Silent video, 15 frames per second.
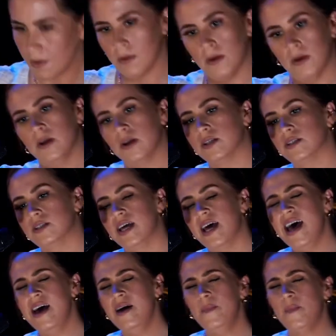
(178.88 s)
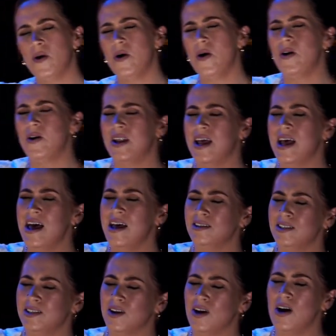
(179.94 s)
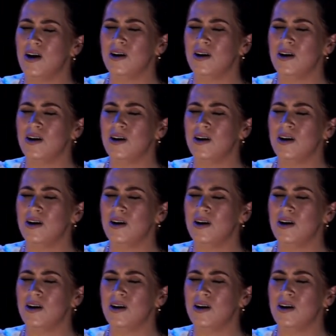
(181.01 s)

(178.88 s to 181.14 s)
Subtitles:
'Cause that bird had a song to